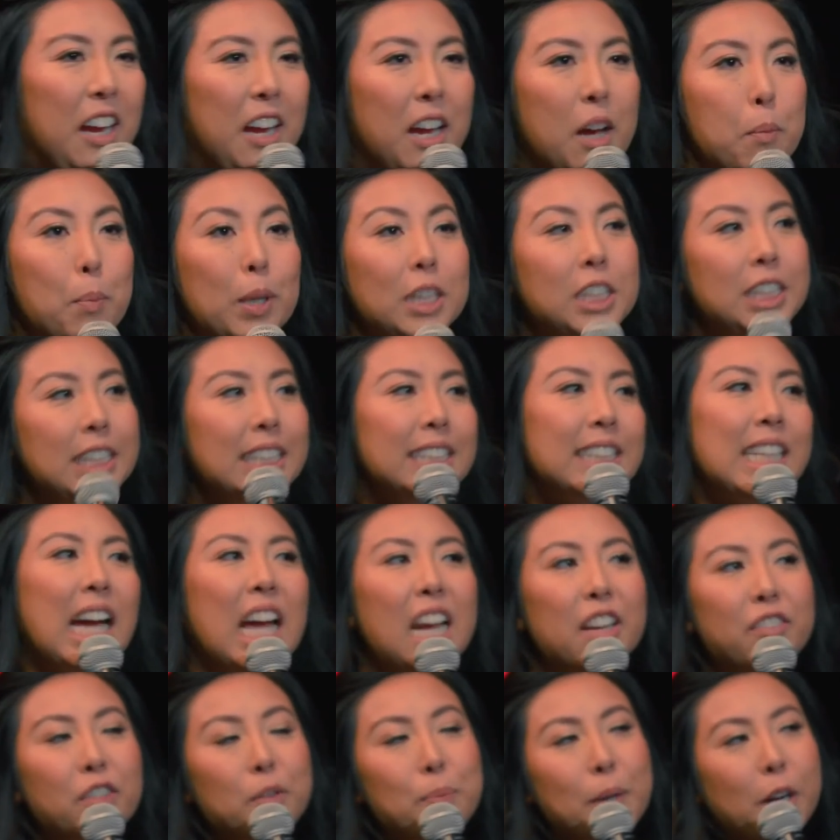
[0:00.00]
But she's
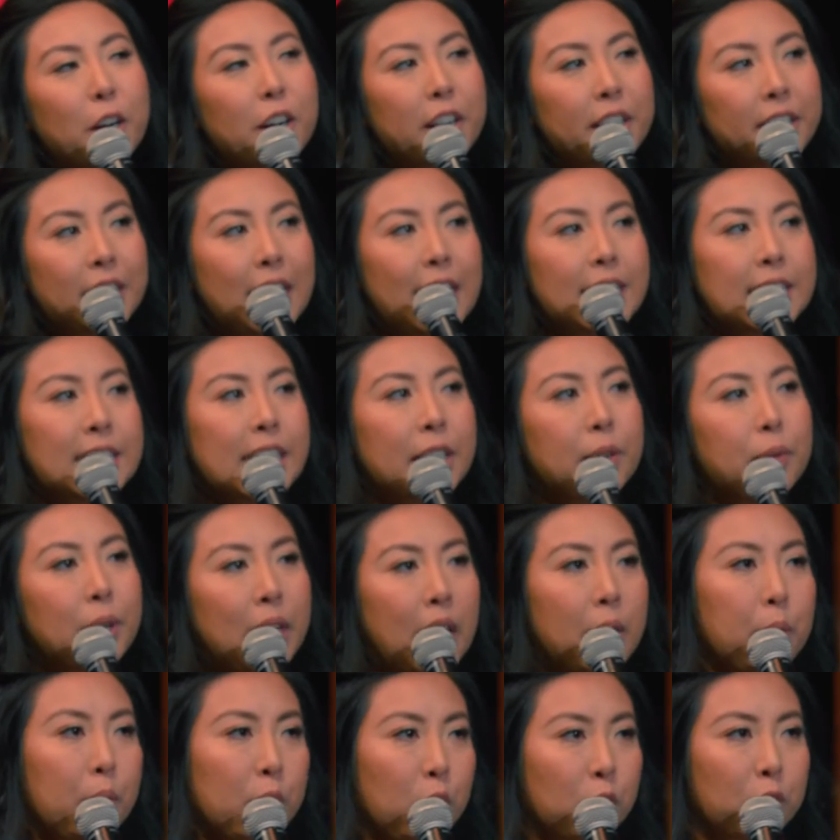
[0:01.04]
kind of Americanized. Like when
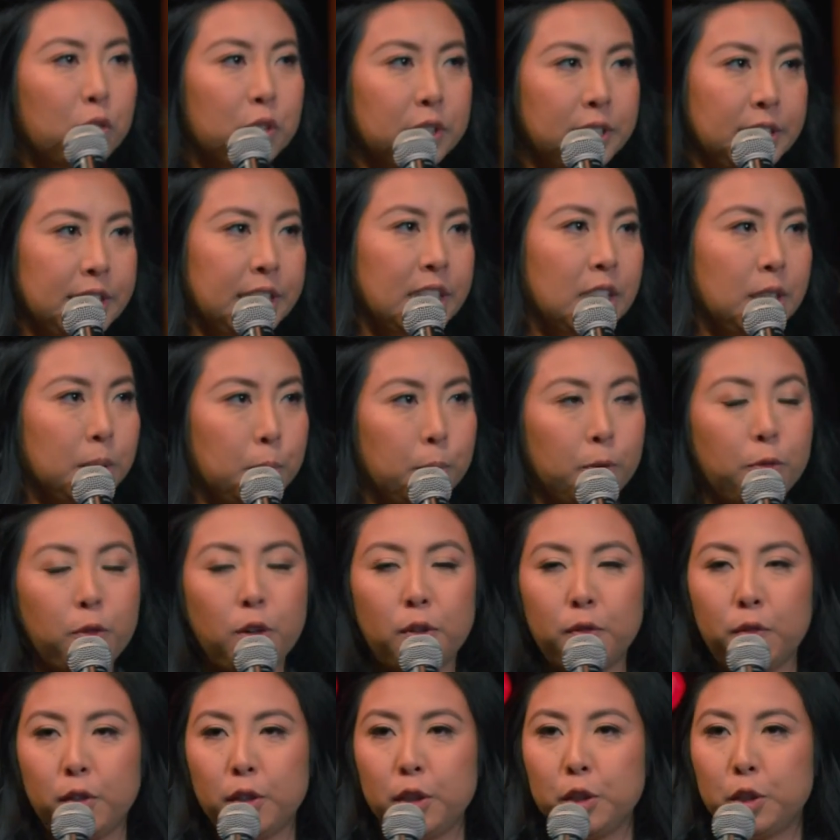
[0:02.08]
I went overseas to
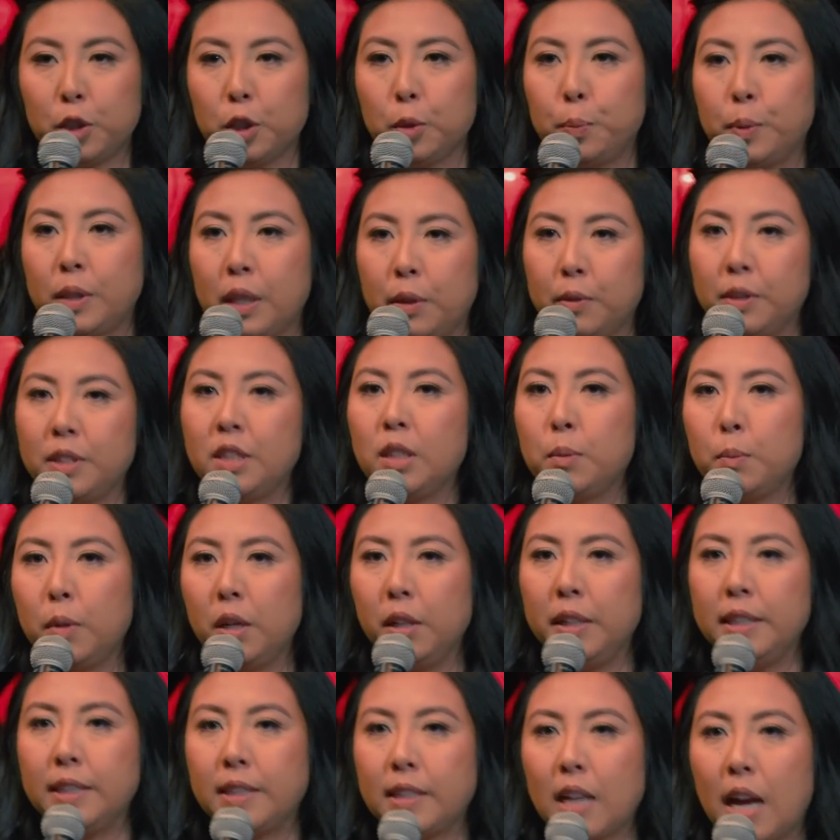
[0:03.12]
perform for the troops, I went to the
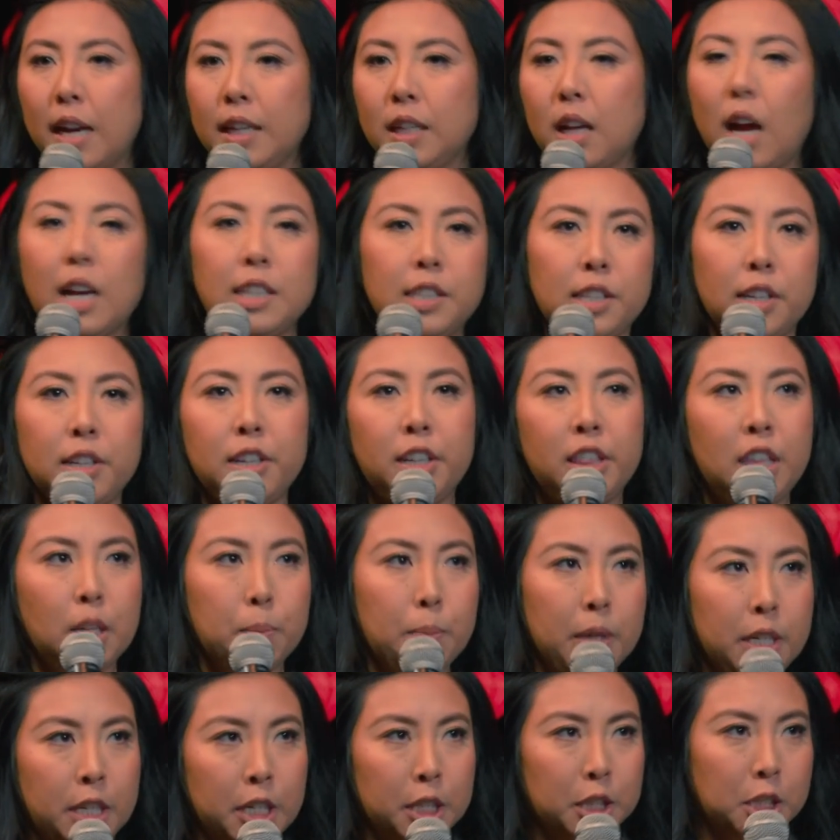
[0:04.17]
Middle East, I saw nothing
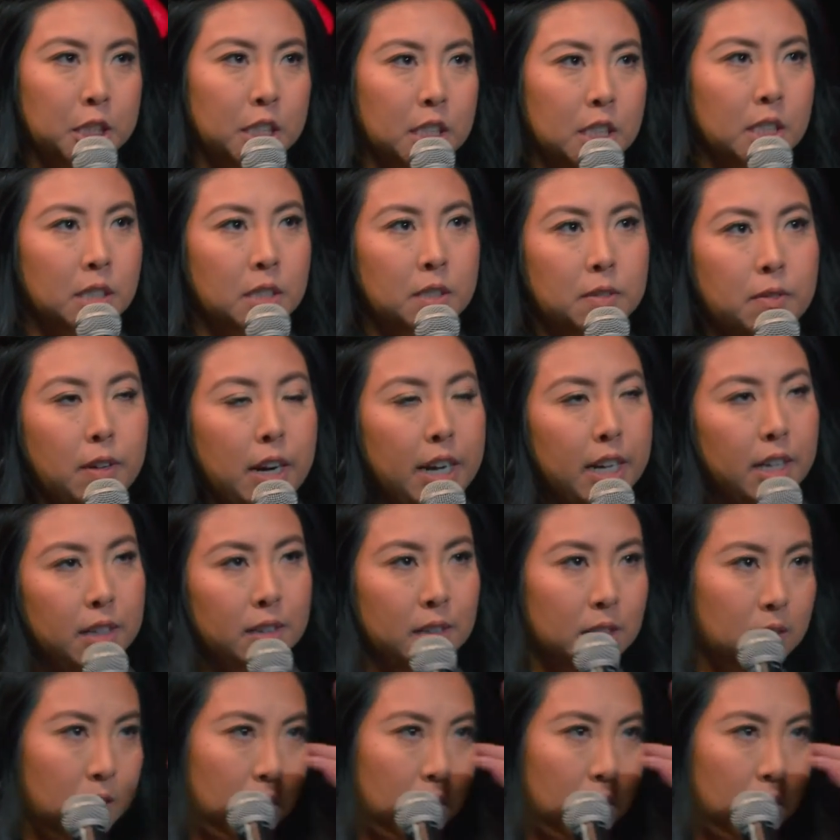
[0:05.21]
but ninjas, right?